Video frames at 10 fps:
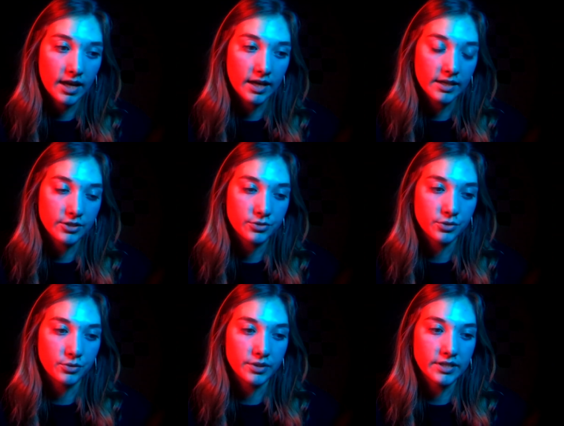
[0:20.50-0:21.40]
I
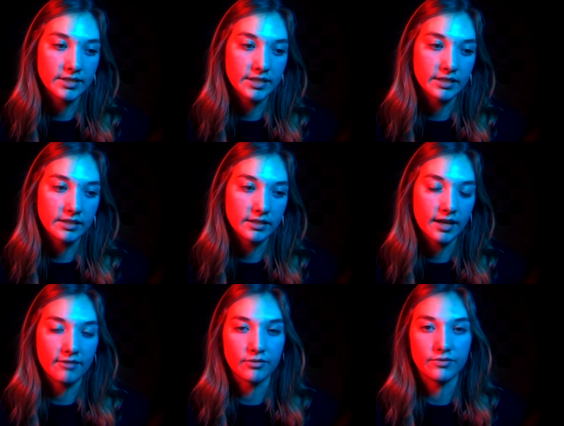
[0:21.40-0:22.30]
truly did
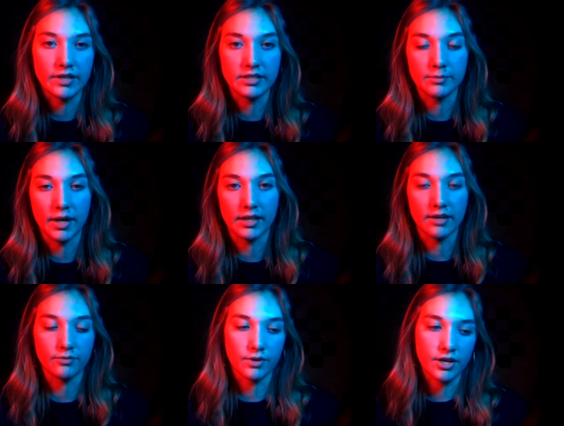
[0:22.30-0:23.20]
have a phase in my
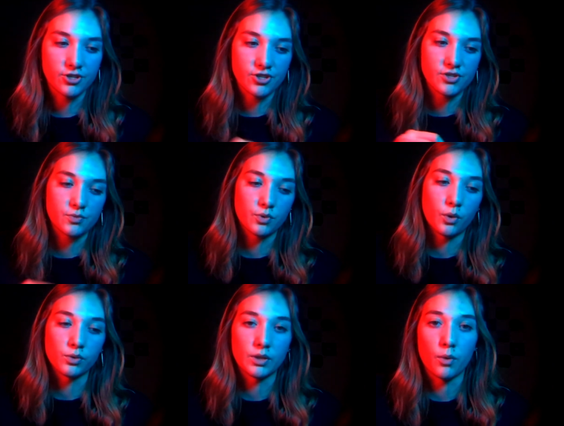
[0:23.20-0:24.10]
life where I just would
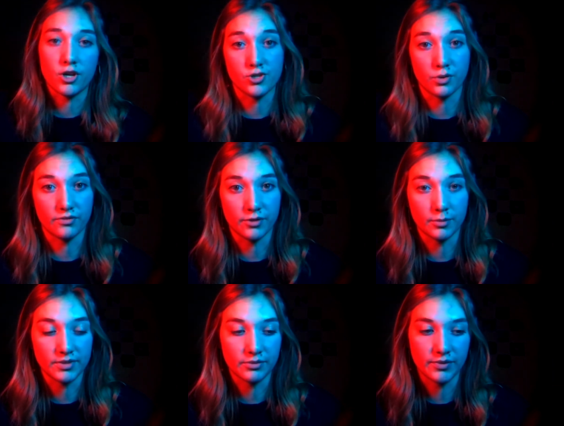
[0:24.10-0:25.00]
only watch short
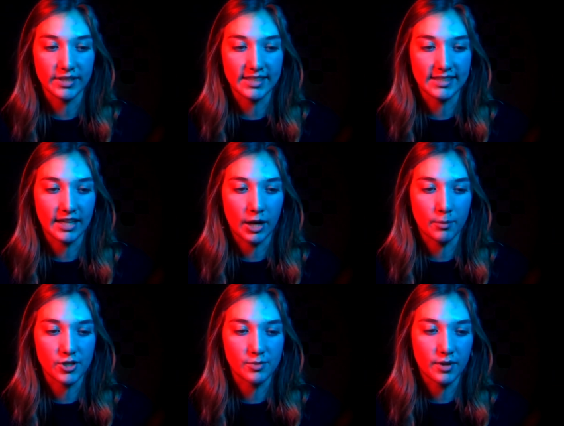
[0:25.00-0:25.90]
films and really didn't care
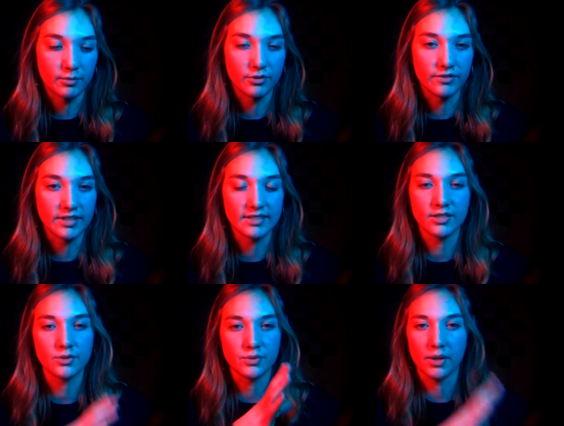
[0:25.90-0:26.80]
much about movies. This
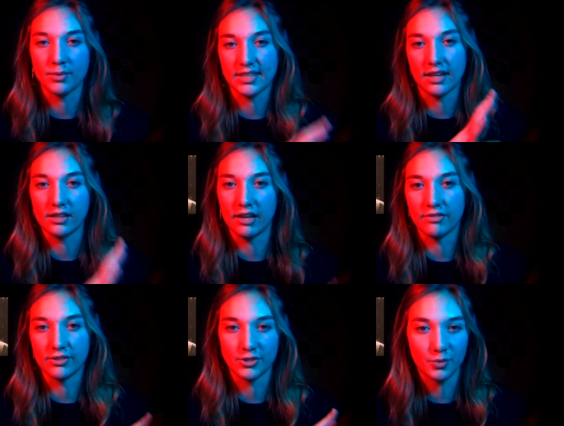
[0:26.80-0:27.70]
was when I was like
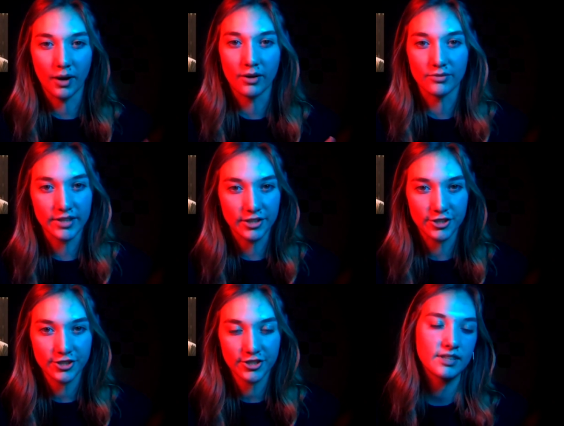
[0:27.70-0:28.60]
11 or 12
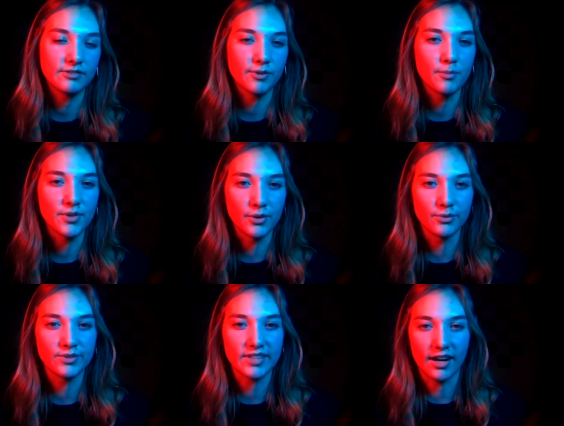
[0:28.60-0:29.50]
ish. From
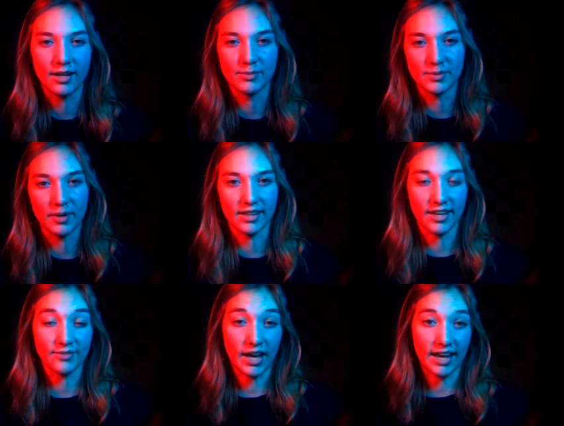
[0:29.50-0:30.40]
those times in my
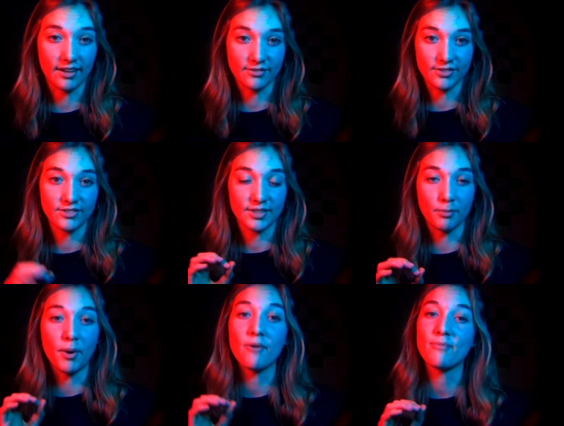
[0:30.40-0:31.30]
life, I have some
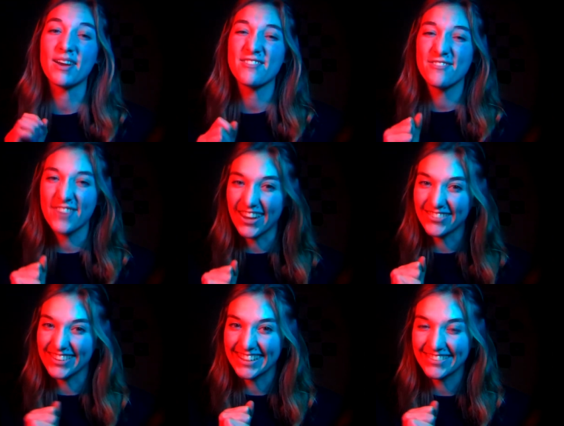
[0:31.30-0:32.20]
of my
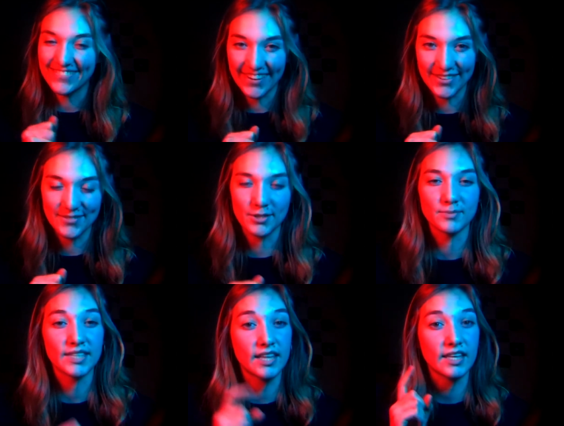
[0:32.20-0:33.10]
favorite, favorite films
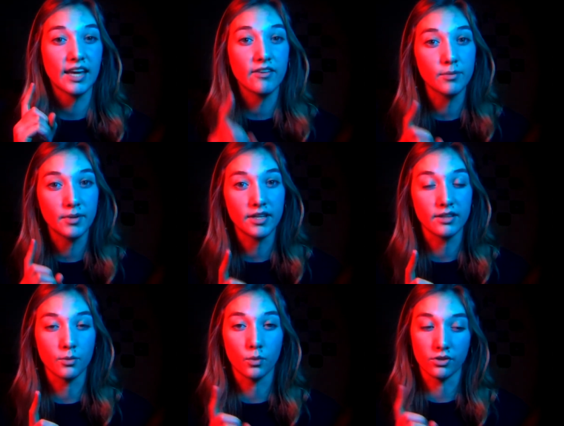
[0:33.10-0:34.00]
that I think everybody in
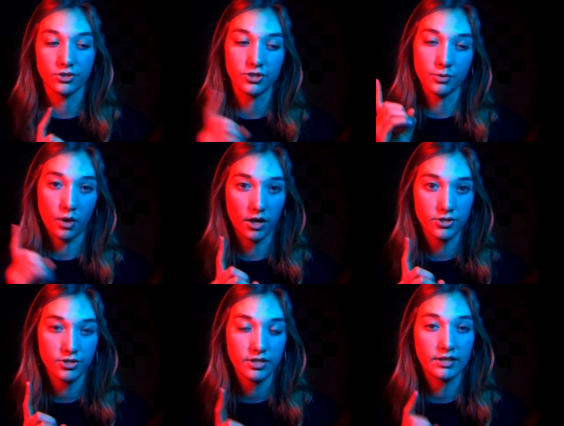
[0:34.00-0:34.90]
the world should
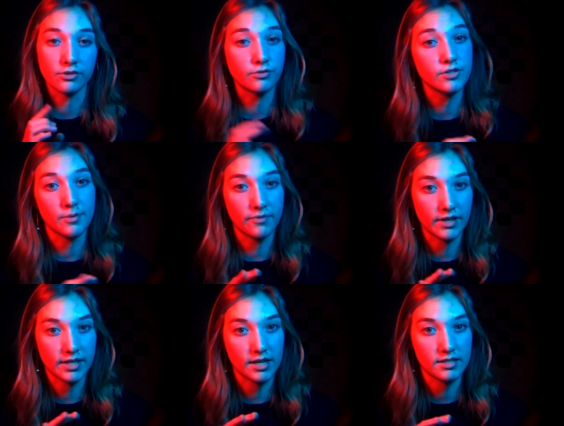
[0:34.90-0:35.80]
watch. They're
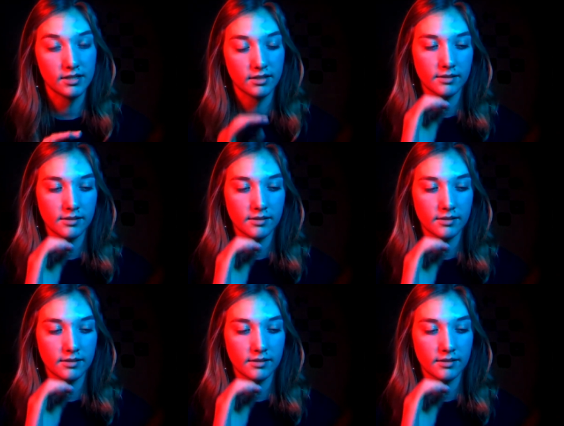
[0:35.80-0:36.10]
fantastic.